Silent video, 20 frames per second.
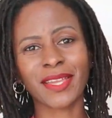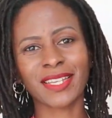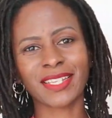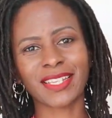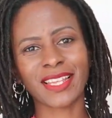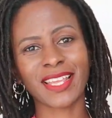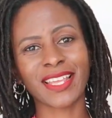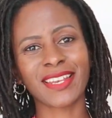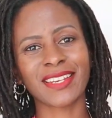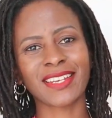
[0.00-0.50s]

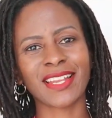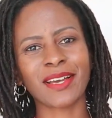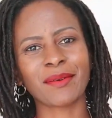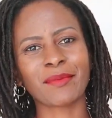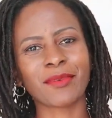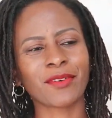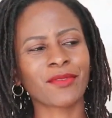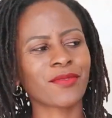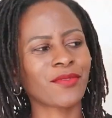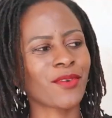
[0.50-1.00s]
made a
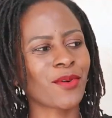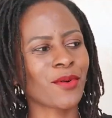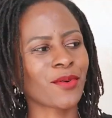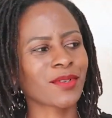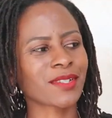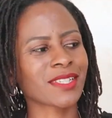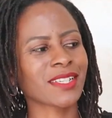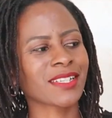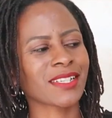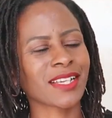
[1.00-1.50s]
number of,
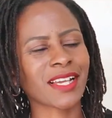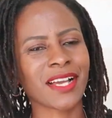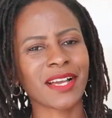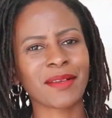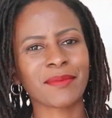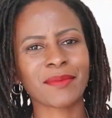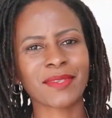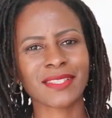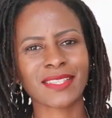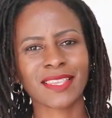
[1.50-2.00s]
ogden
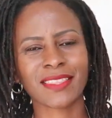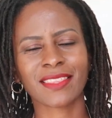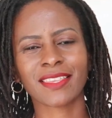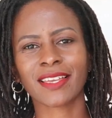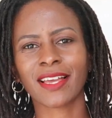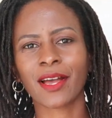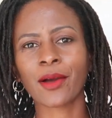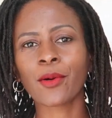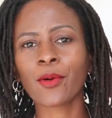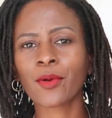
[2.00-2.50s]
camis i
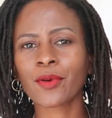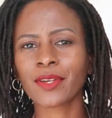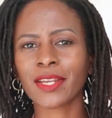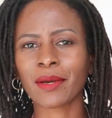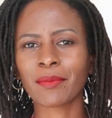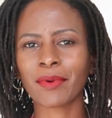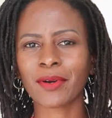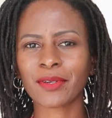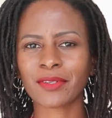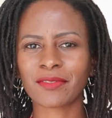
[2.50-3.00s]
think i own
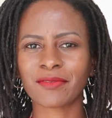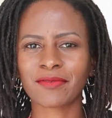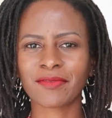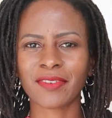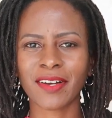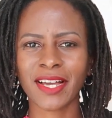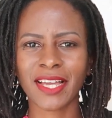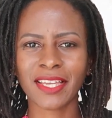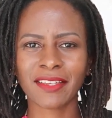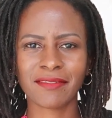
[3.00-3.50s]
about
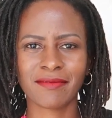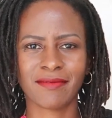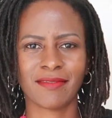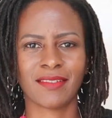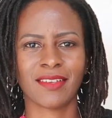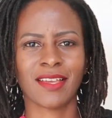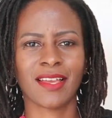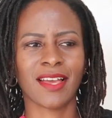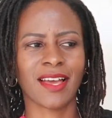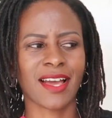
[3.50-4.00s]
five
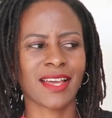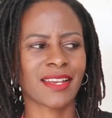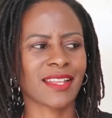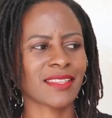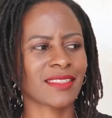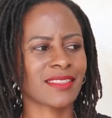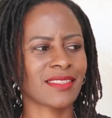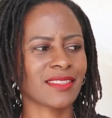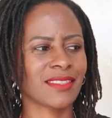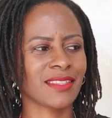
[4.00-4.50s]
and
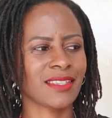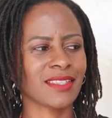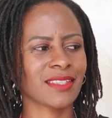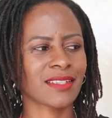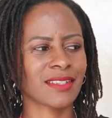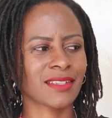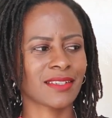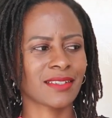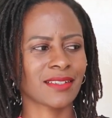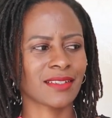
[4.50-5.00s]
i
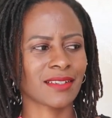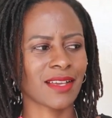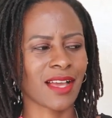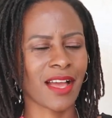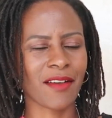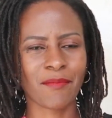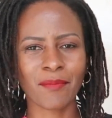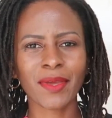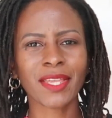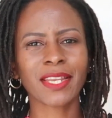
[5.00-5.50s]
think
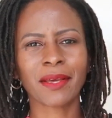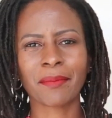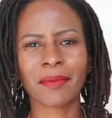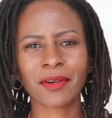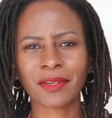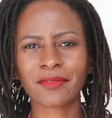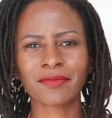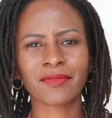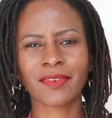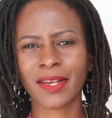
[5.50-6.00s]
I've made
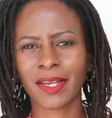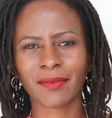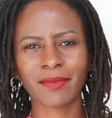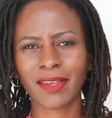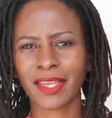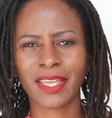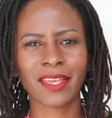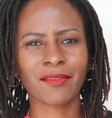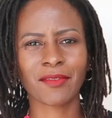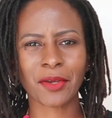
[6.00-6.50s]
about five.
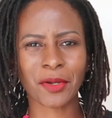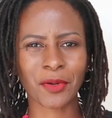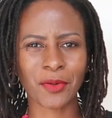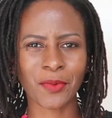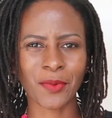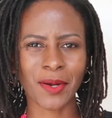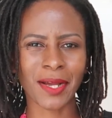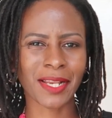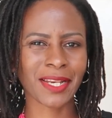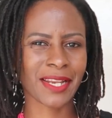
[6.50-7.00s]
I gave away
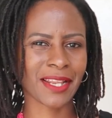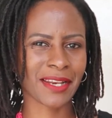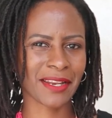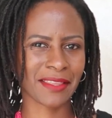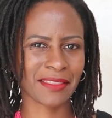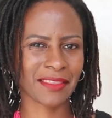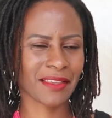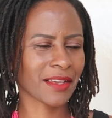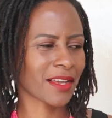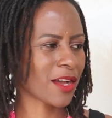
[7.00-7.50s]
one, and
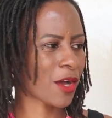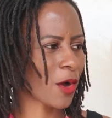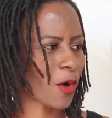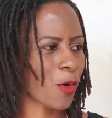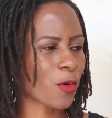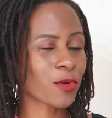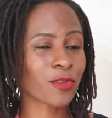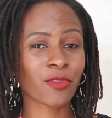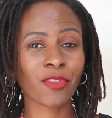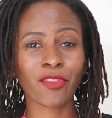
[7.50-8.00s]
I think I
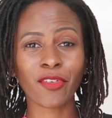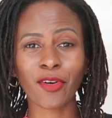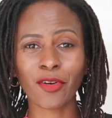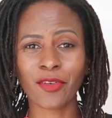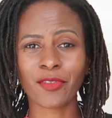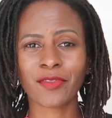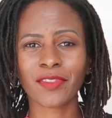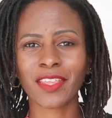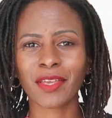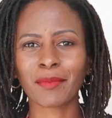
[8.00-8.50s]
own
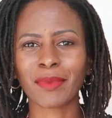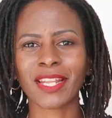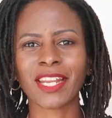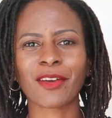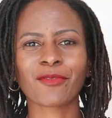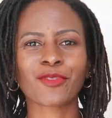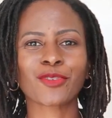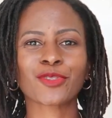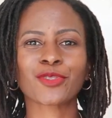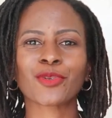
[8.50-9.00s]
four of them. And
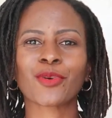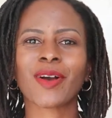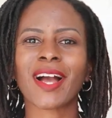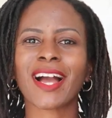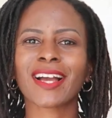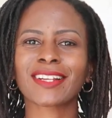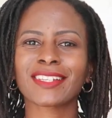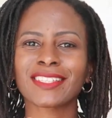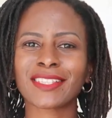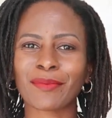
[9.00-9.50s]
I've also
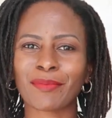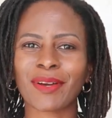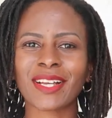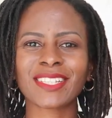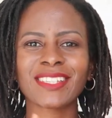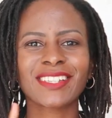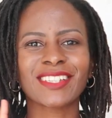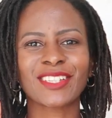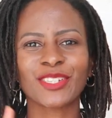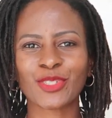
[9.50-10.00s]
hacked the
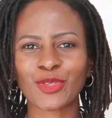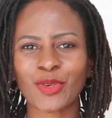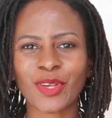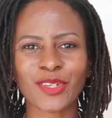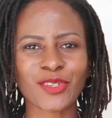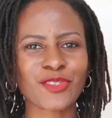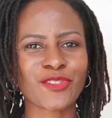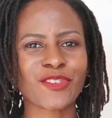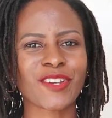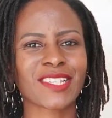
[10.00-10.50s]
pattern into
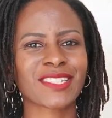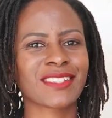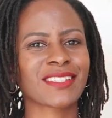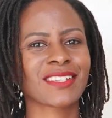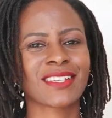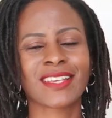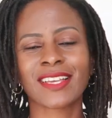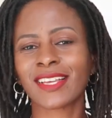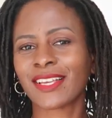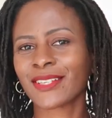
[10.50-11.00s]
a dress.
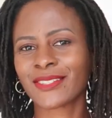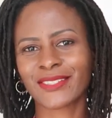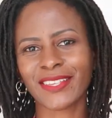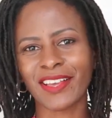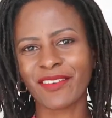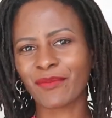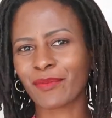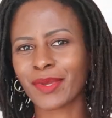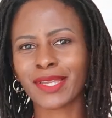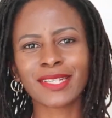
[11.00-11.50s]

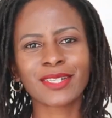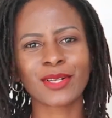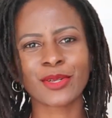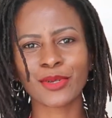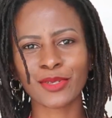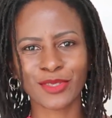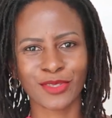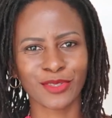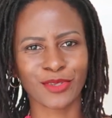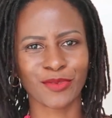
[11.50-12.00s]
So I've made
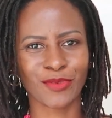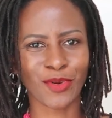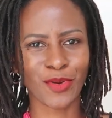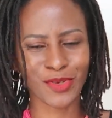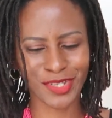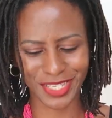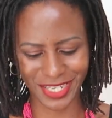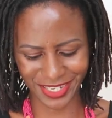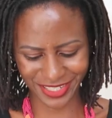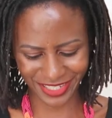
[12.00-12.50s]
lots of
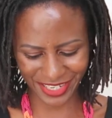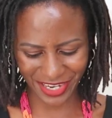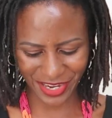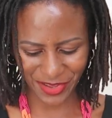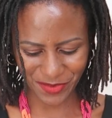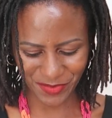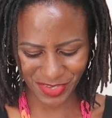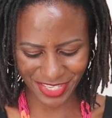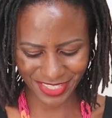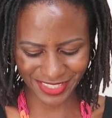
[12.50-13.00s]
Ogden
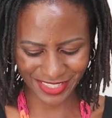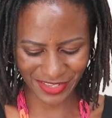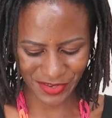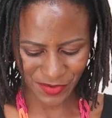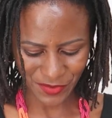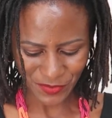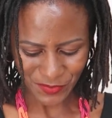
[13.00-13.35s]
covers.